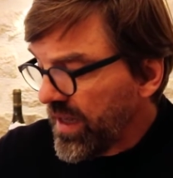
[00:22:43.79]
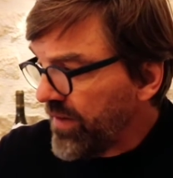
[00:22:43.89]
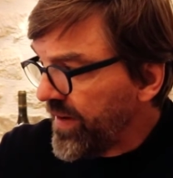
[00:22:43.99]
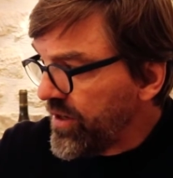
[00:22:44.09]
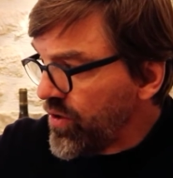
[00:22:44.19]

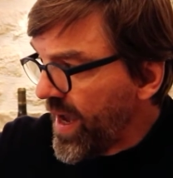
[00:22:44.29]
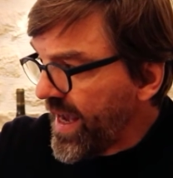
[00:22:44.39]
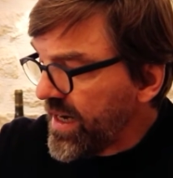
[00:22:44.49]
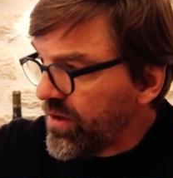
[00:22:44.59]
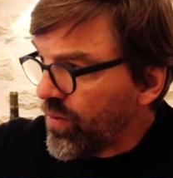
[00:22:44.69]
And then you
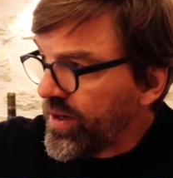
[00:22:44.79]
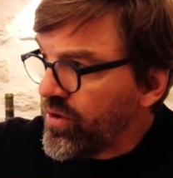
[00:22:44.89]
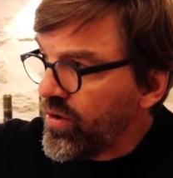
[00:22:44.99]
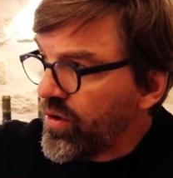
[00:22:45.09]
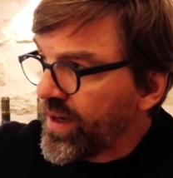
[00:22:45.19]
end, when
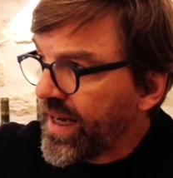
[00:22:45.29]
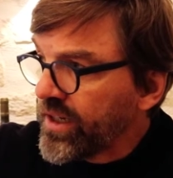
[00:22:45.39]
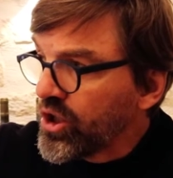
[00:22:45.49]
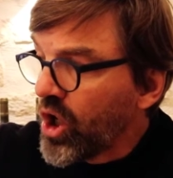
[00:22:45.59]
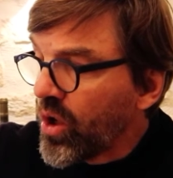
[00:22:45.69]
you look
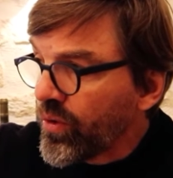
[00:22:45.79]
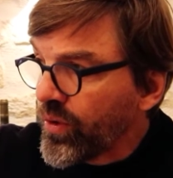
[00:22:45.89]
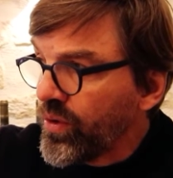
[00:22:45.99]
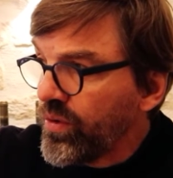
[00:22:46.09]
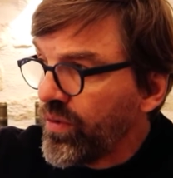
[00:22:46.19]
at Grand
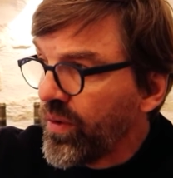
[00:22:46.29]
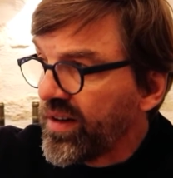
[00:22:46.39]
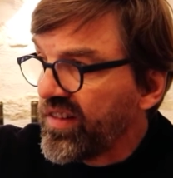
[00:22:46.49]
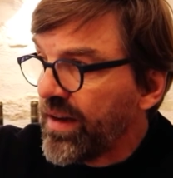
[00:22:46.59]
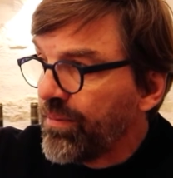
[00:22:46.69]
Cru, for
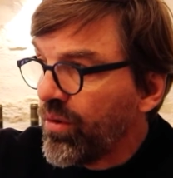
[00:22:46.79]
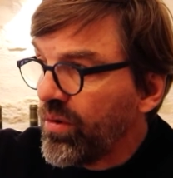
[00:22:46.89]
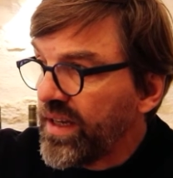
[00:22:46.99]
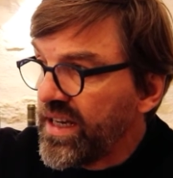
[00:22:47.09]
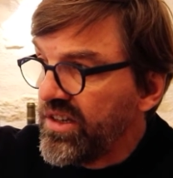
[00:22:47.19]

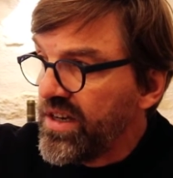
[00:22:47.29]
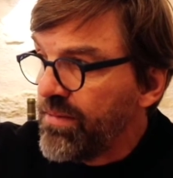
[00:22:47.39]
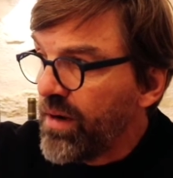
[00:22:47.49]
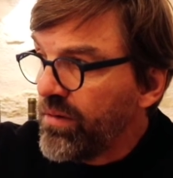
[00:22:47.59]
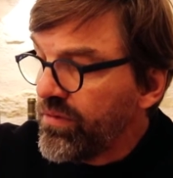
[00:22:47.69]
example, 18
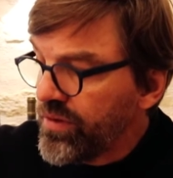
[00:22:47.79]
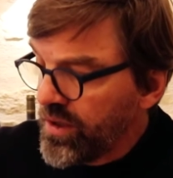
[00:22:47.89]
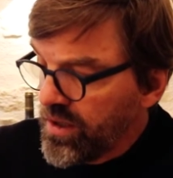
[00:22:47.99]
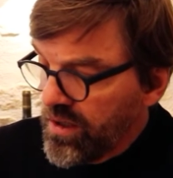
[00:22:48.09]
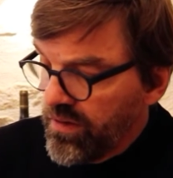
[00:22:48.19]
months,
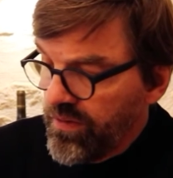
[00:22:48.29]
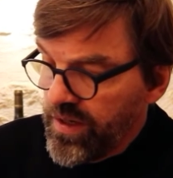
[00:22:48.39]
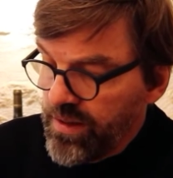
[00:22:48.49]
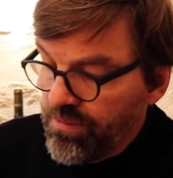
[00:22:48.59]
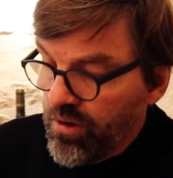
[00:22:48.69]

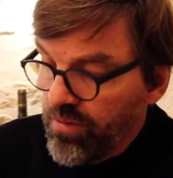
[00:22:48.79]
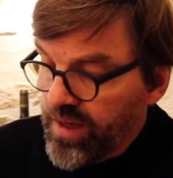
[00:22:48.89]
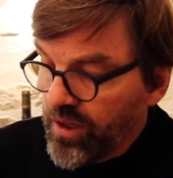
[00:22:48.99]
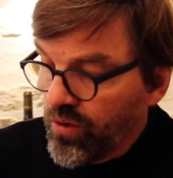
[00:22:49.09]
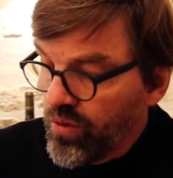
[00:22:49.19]
the
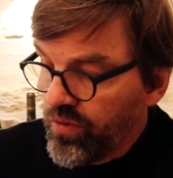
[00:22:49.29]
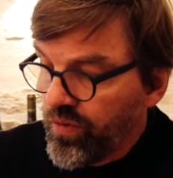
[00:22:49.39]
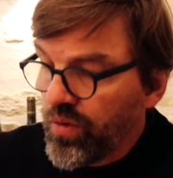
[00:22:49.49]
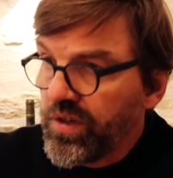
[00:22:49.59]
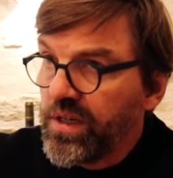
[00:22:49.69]
Premier Cru,
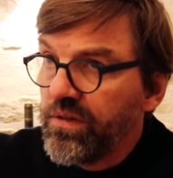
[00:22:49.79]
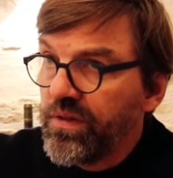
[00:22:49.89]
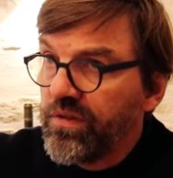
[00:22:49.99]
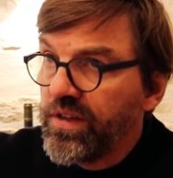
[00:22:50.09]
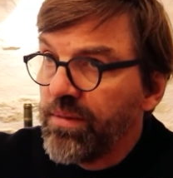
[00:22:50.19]
14,
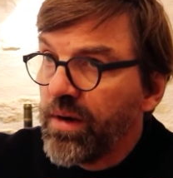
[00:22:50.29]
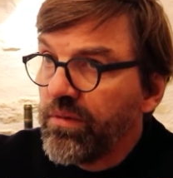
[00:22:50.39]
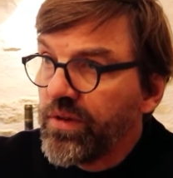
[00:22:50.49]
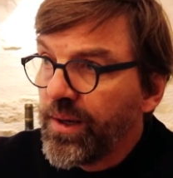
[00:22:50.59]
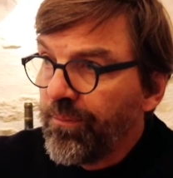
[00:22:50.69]
15
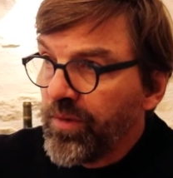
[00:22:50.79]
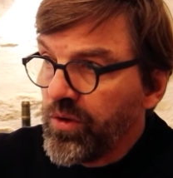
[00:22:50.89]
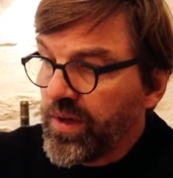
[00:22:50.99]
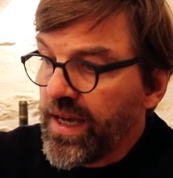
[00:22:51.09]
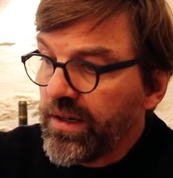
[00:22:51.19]
months,
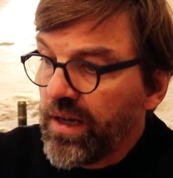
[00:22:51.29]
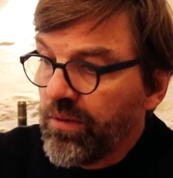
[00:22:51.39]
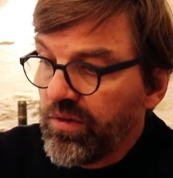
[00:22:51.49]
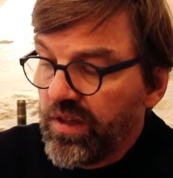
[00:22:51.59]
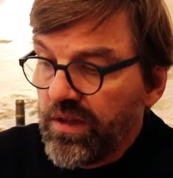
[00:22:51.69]
you get, I
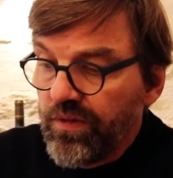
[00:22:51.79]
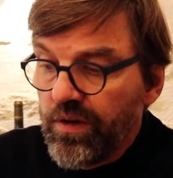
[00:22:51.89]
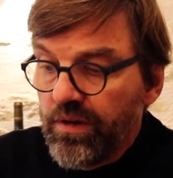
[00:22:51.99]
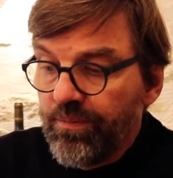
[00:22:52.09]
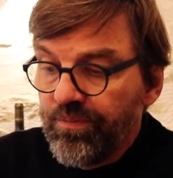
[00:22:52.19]
would say,
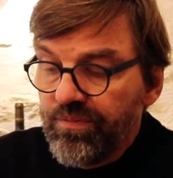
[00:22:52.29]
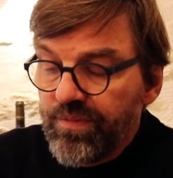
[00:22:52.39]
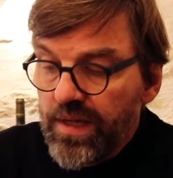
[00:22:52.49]
the